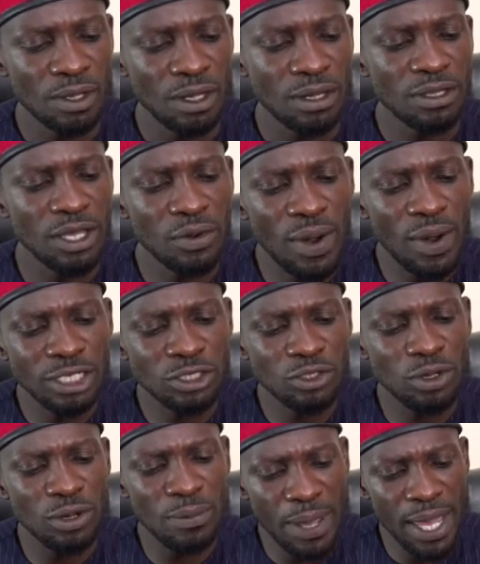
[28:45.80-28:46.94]
the right to
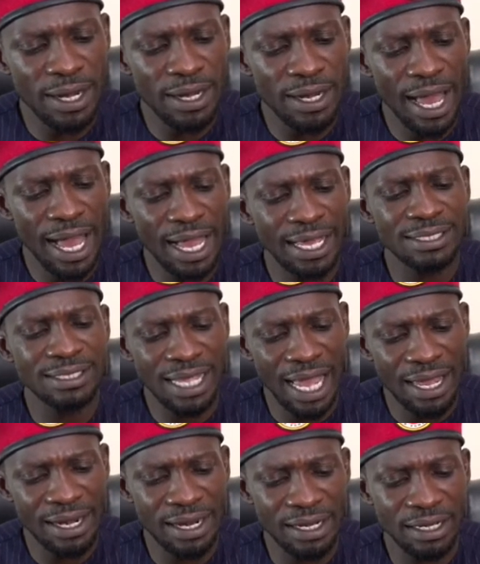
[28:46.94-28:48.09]
rebel against
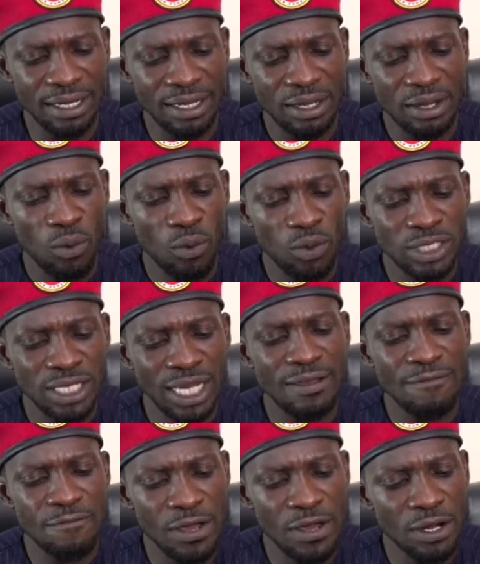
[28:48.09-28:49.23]
tyranny was at the
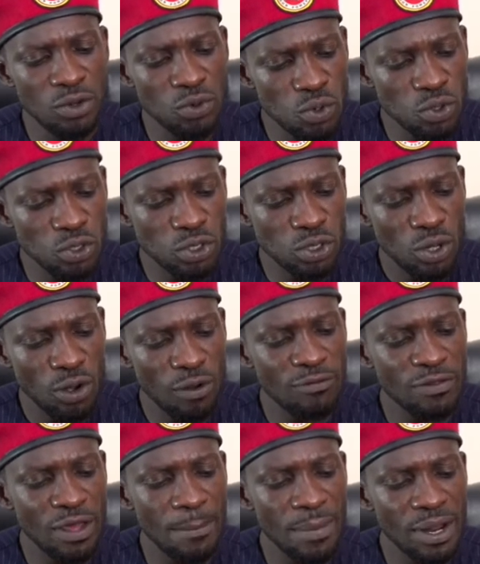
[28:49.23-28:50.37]
very root of
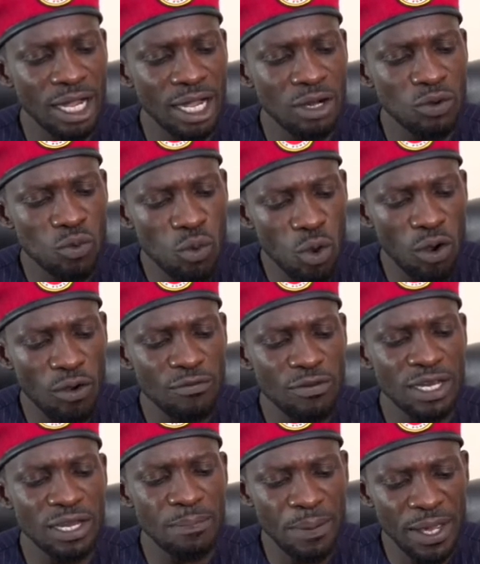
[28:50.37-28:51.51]
the American War of
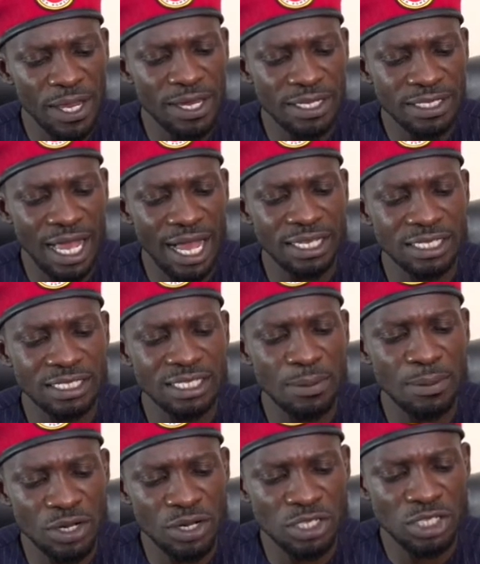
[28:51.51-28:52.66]
Independence against the
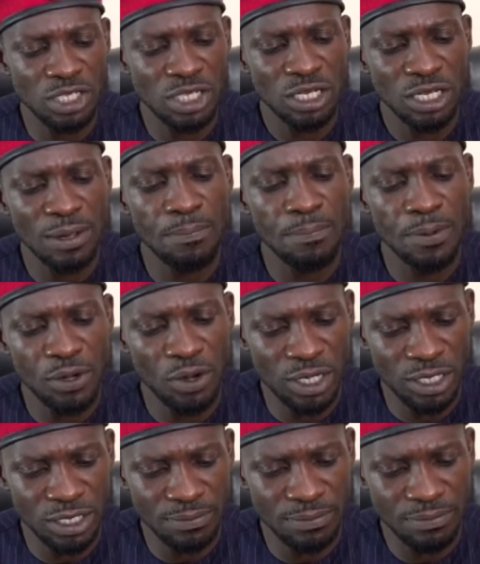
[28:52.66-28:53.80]
British
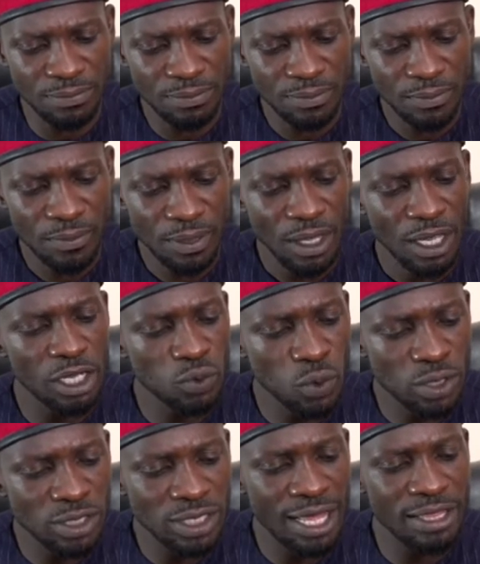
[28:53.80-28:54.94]
imperialism. It
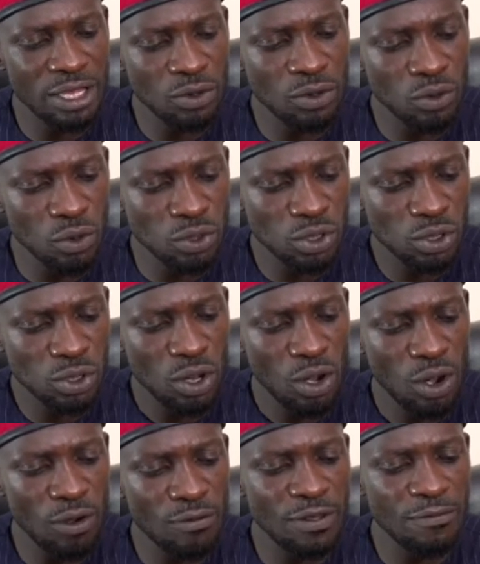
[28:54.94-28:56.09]
was at the root
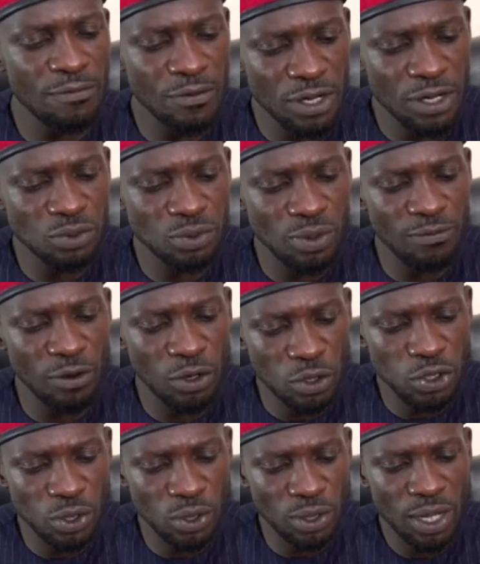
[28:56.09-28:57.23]
of the French
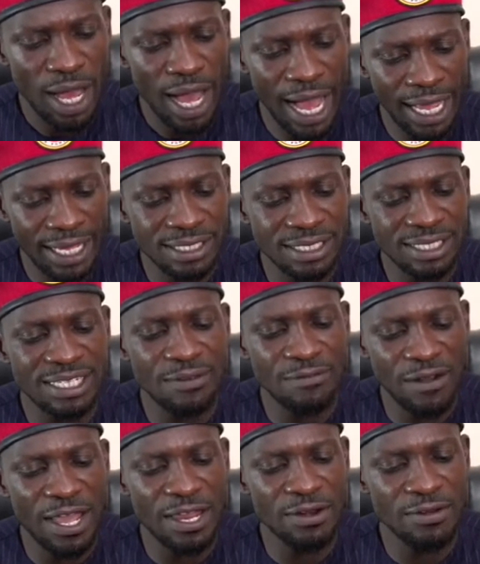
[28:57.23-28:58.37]
Revolution against
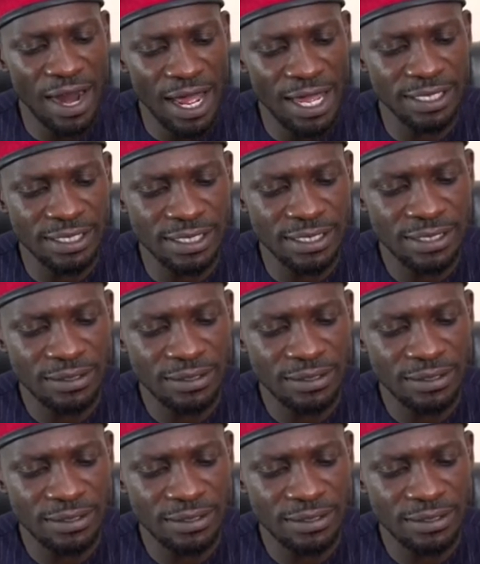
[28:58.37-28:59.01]
divine right